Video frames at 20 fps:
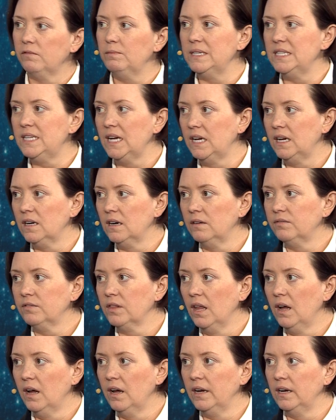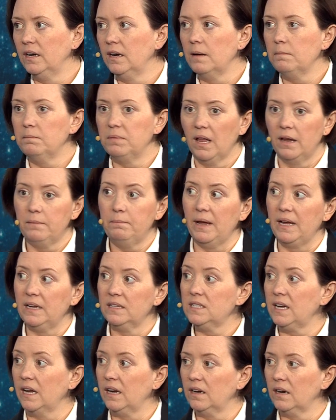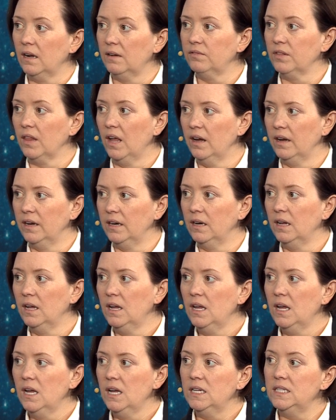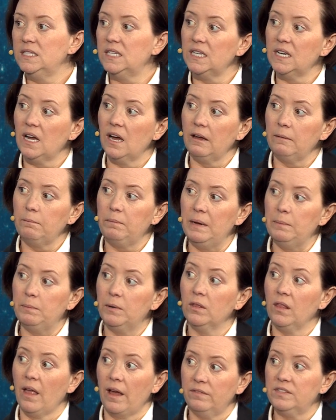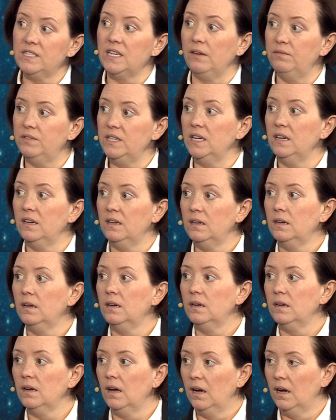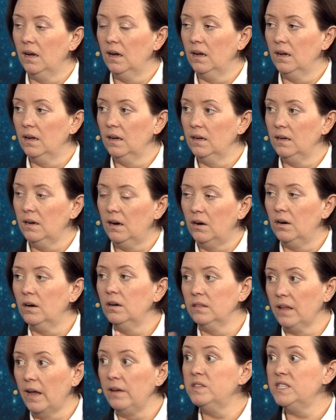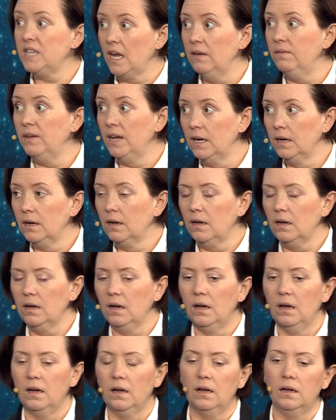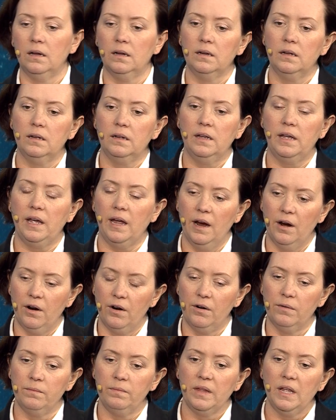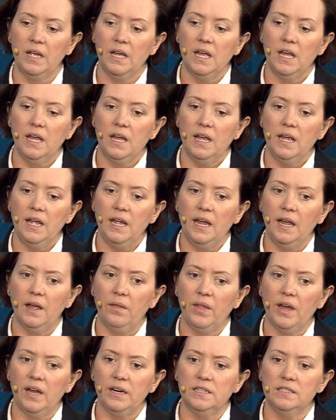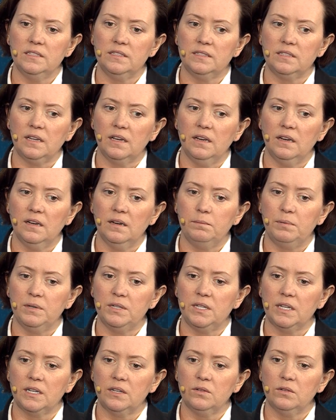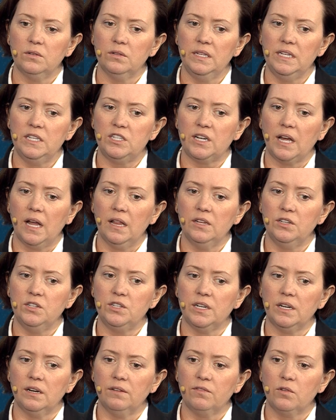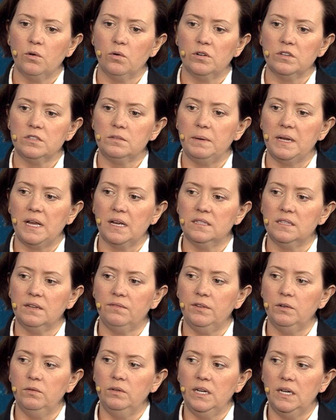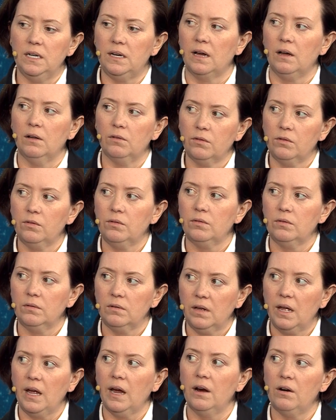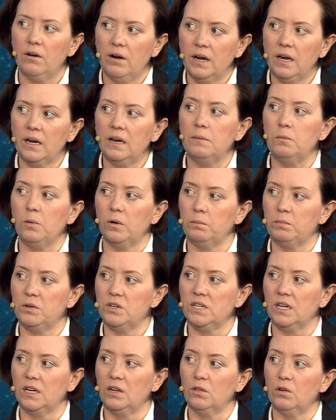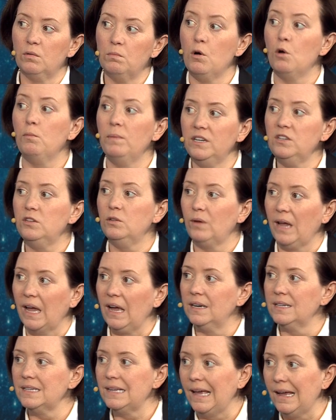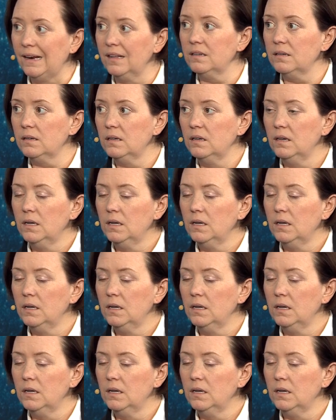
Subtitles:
have been taken offline, blood banks taken offline, denying people life safety or life-saving care. And that is particularly challenging, of course, because if you need health care at any one particular moment, you can't get it.